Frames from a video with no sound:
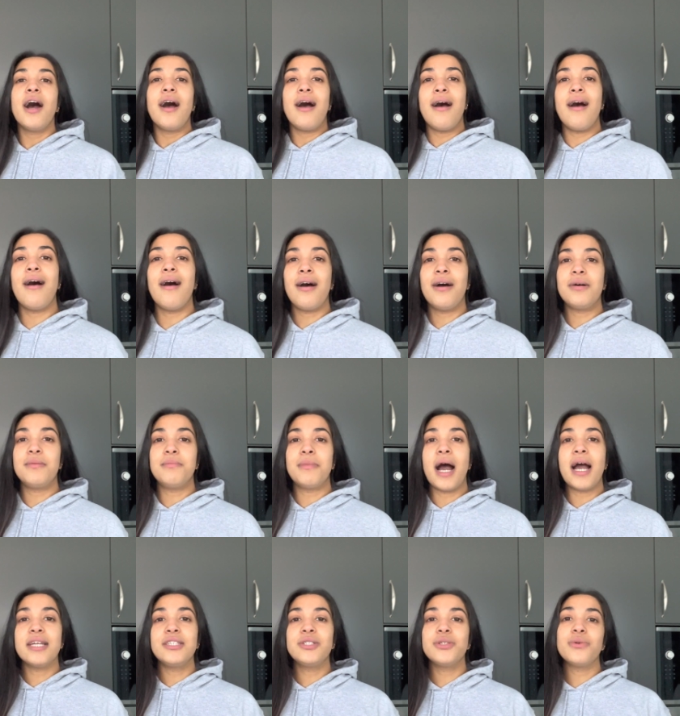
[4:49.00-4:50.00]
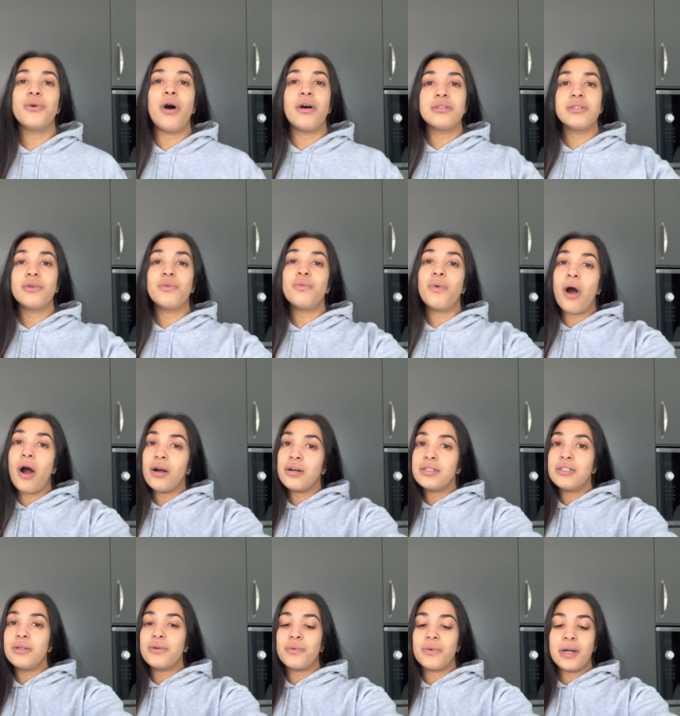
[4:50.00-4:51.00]
I do also walk
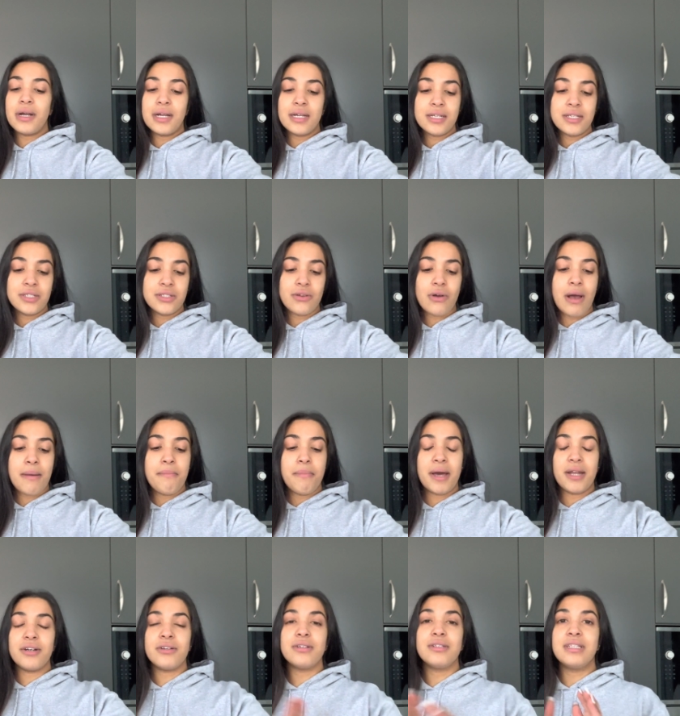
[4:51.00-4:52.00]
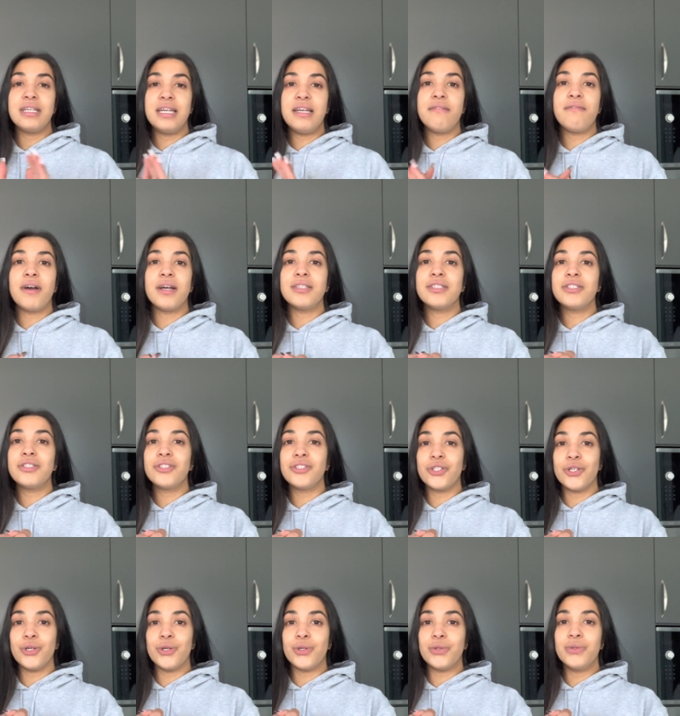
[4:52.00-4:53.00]
to work, so I better leave
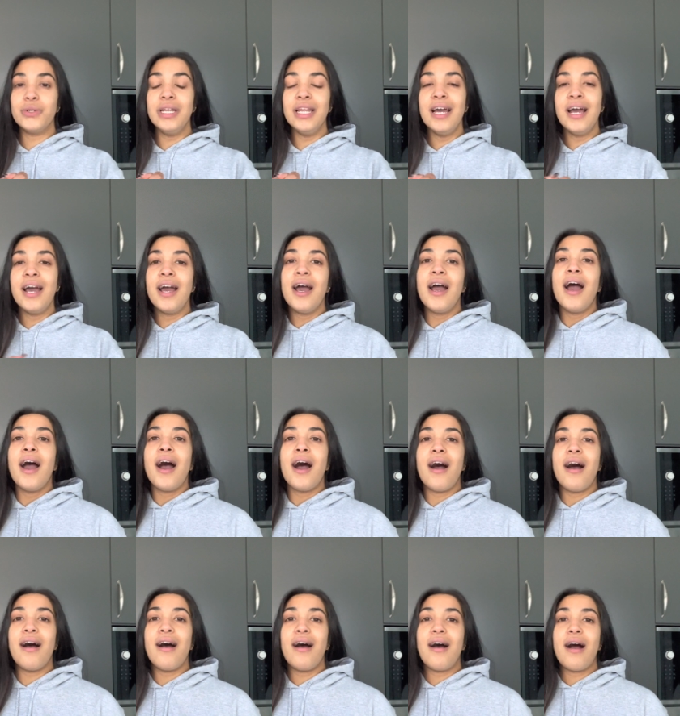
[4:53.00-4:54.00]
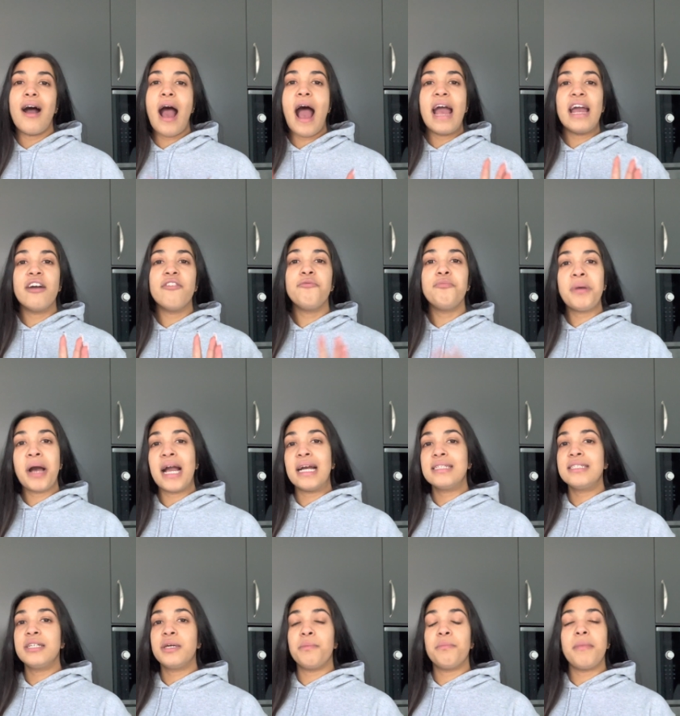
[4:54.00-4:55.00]
soon. I have
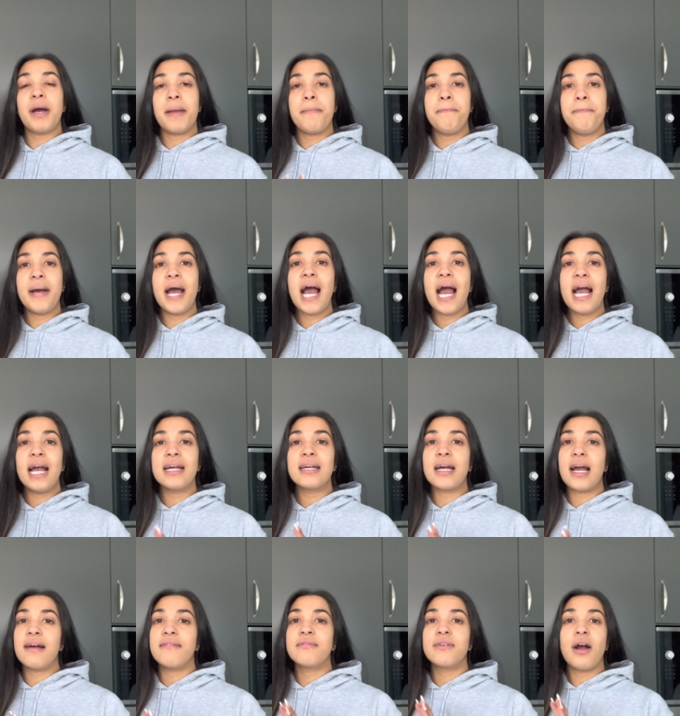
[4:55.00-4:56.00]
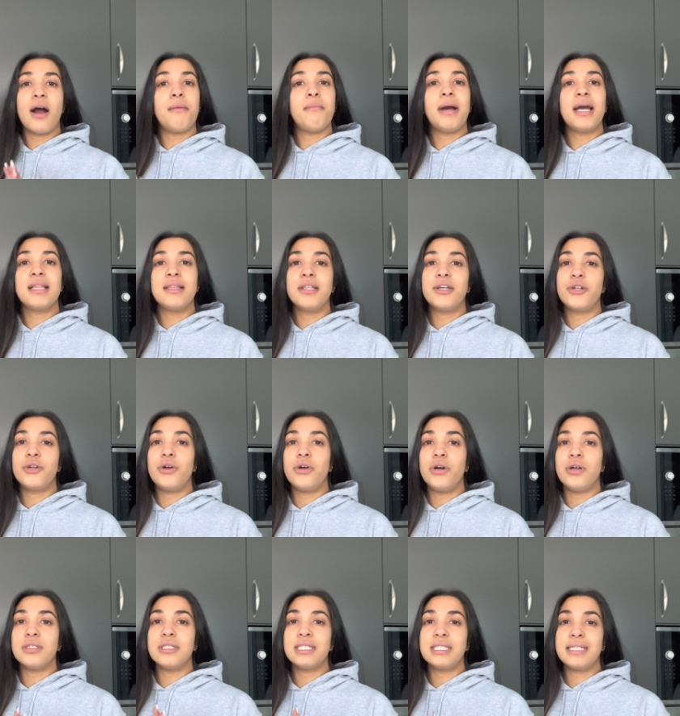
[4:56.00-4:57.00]
packed up my bag. I've got my
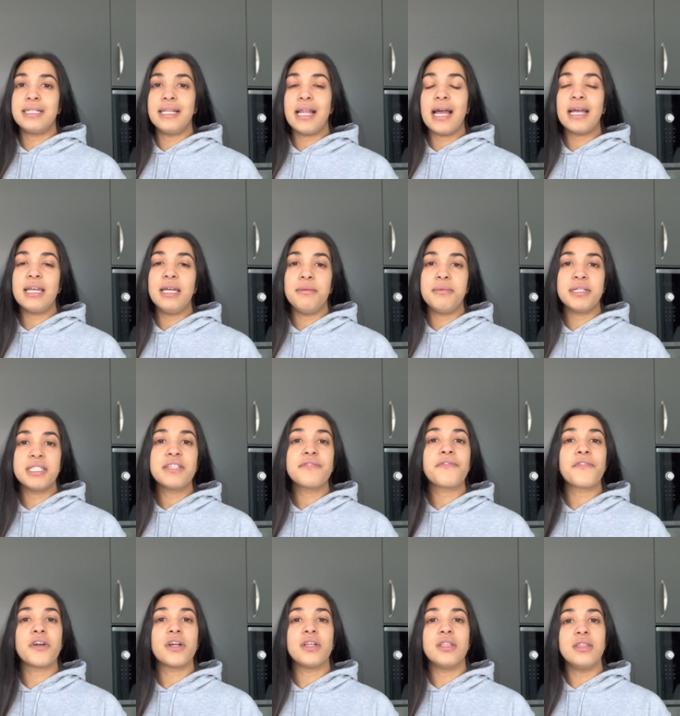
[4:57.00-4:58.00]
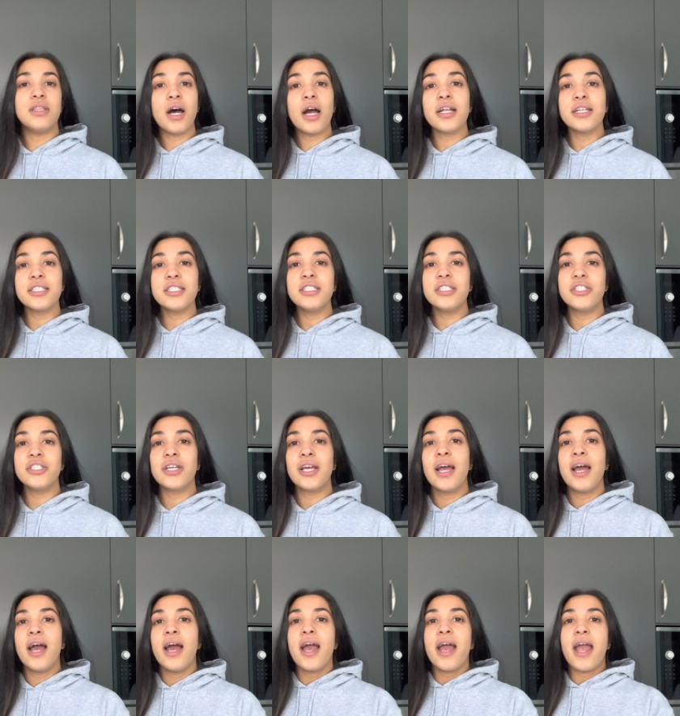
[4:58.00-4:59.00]
little snacky bits for lunch.
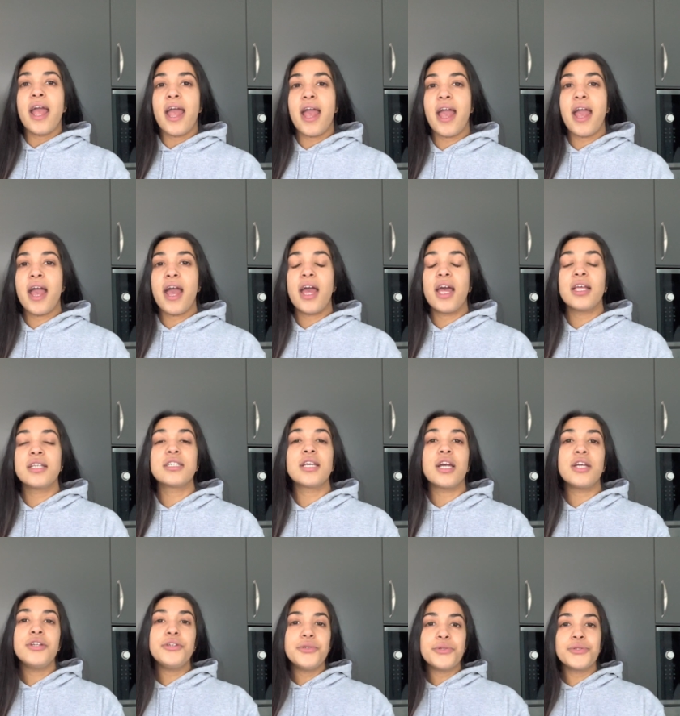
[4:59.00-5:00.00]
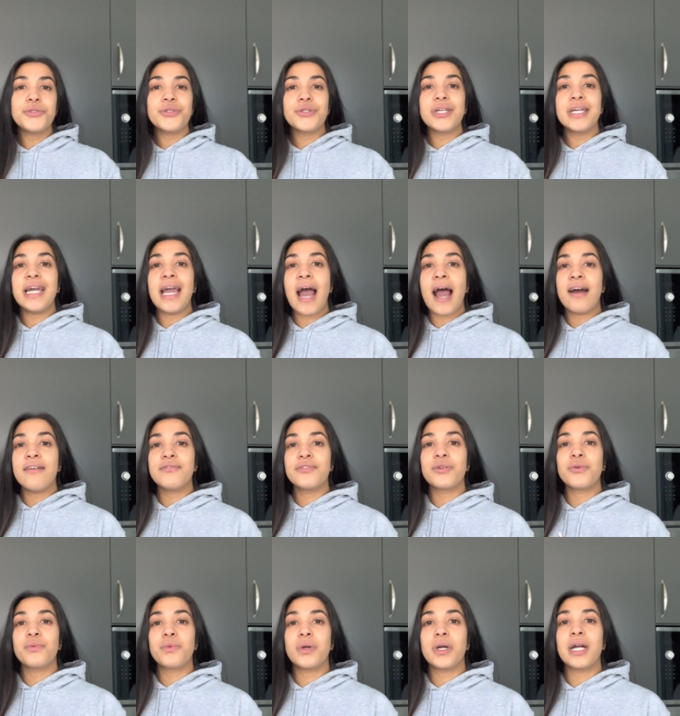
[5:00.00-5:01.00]
And usually after
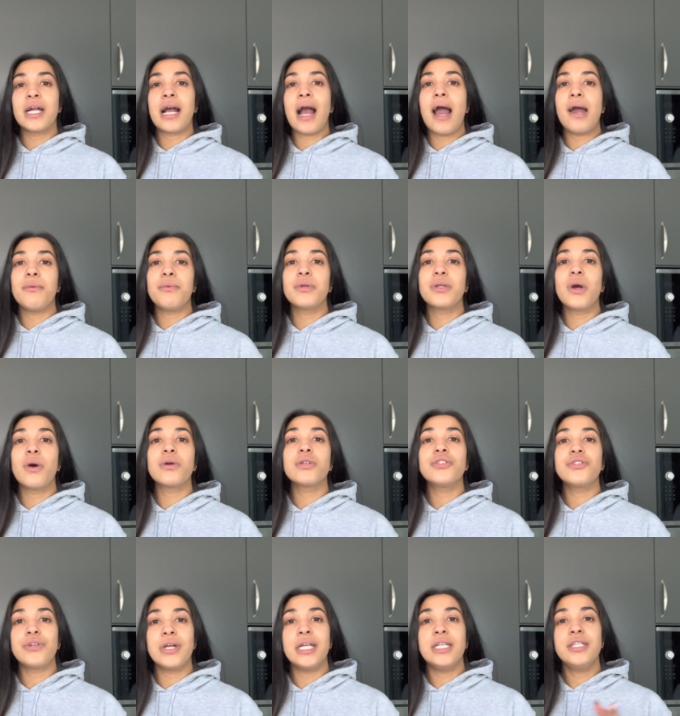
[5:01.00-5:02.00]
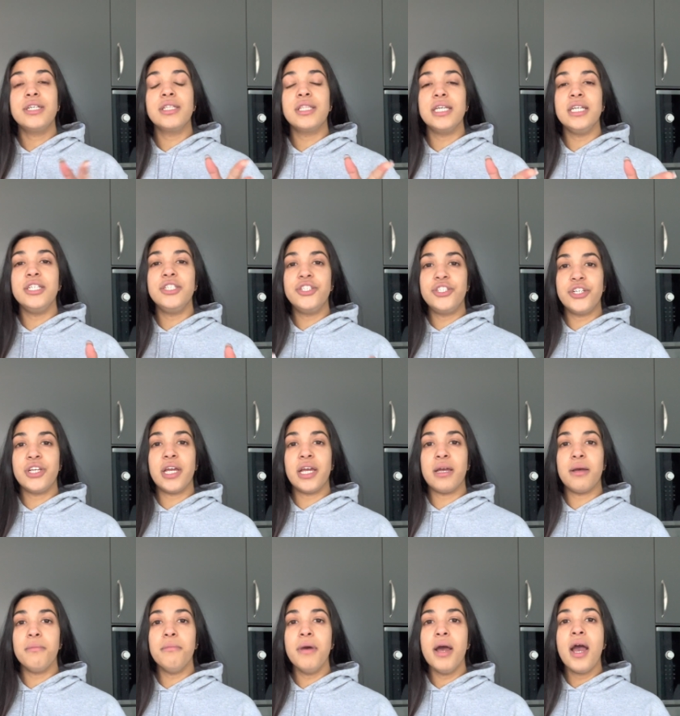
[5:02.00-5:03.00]
work, I would go straight to the
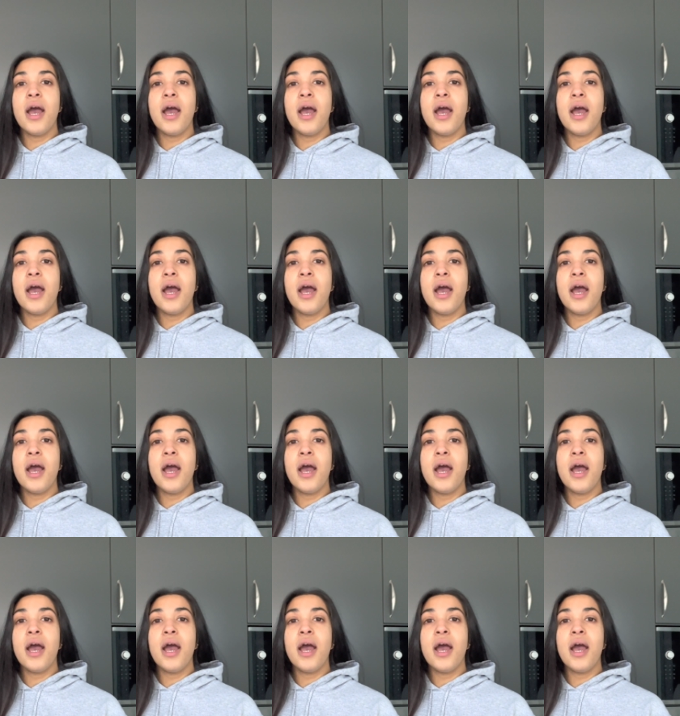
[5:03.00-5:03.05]
gym.